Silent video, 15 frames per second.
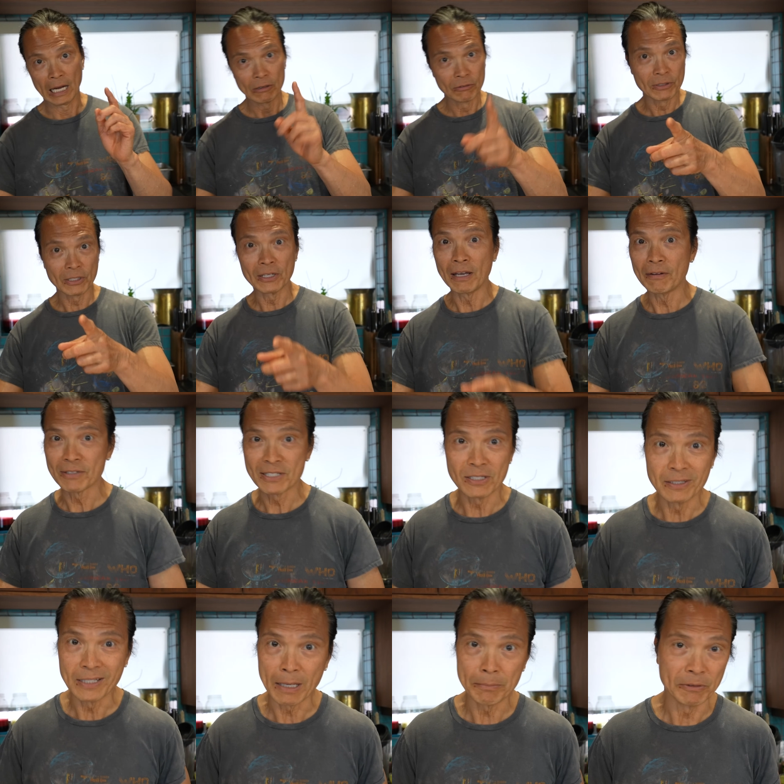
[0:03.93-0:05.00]
I don't think you ever
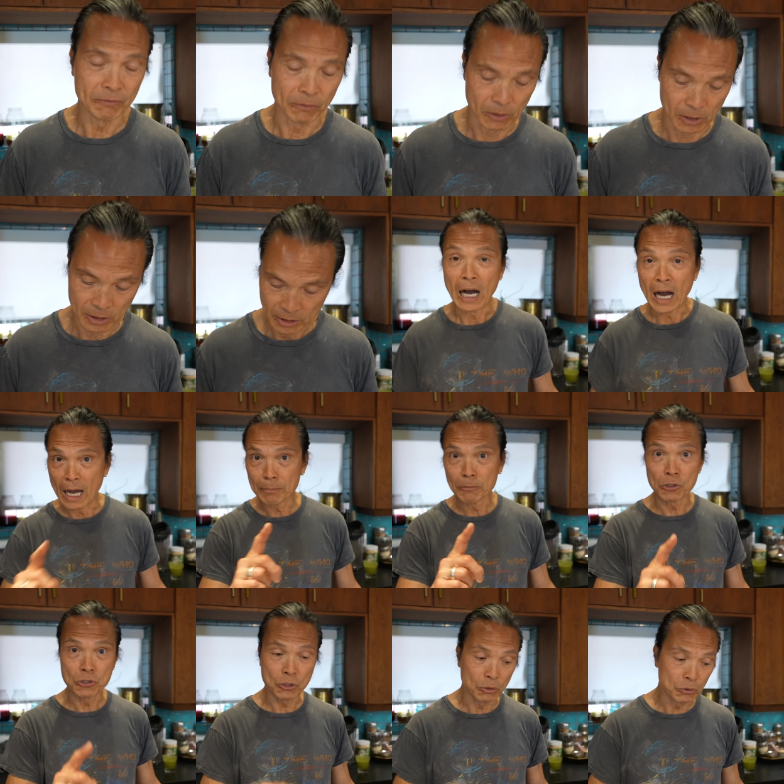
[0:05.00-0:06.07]
seen that before. I'm
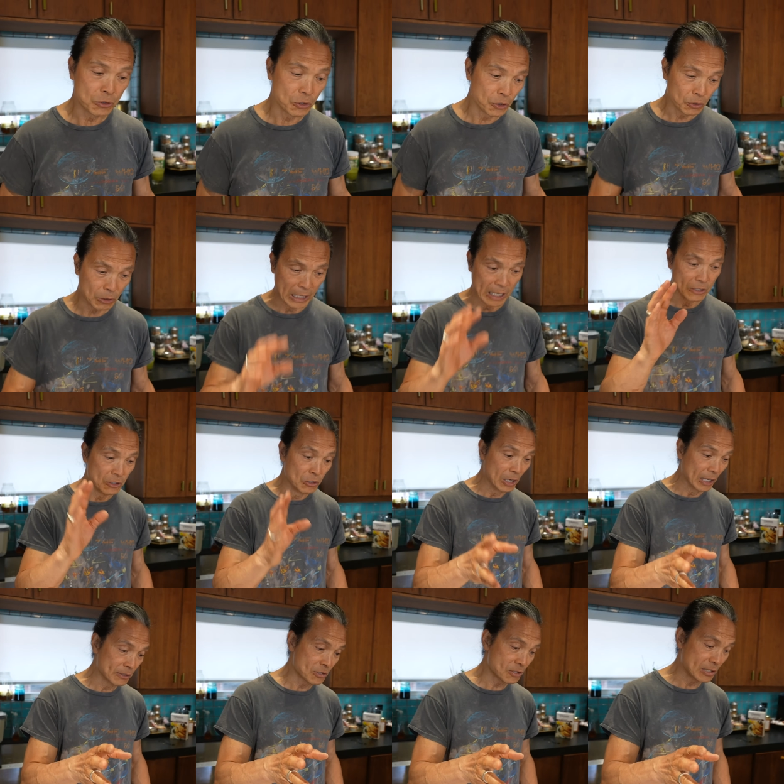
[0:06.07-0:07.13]
gonna show it to you and
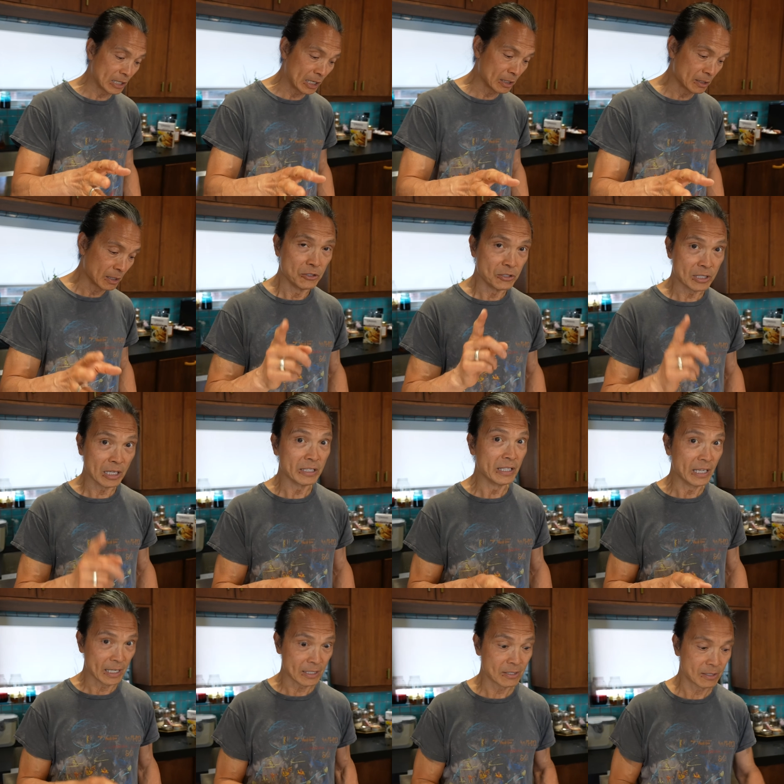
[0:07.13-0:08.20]
you understand, you say
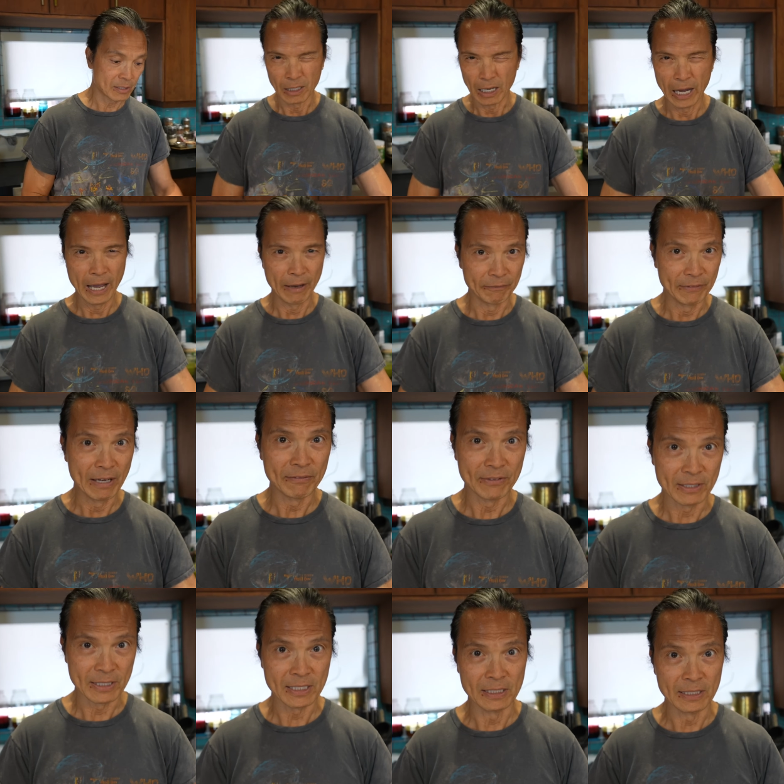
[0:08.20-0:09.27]
yes, I have
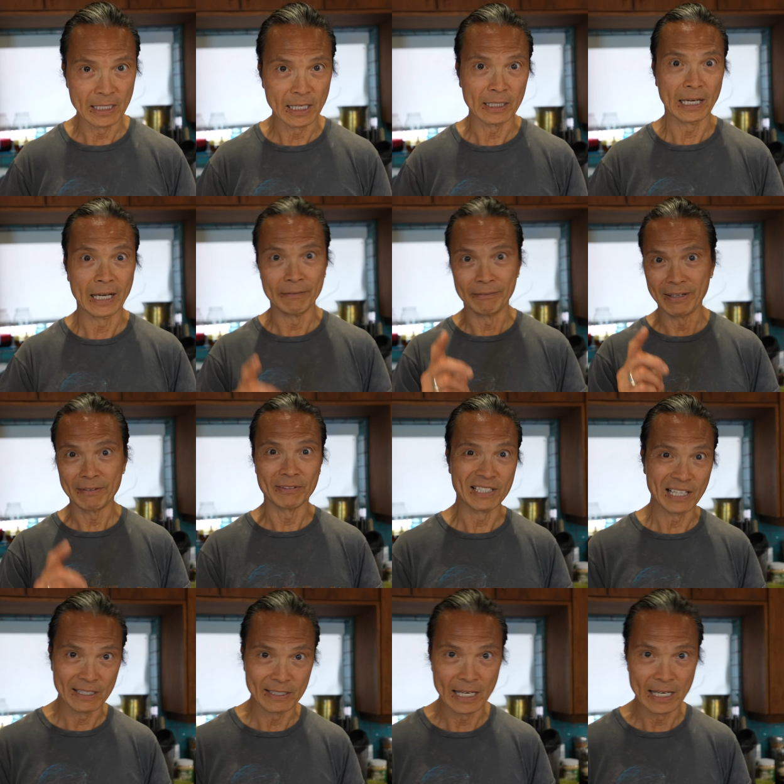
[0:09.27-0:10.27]
never seen that, I have never done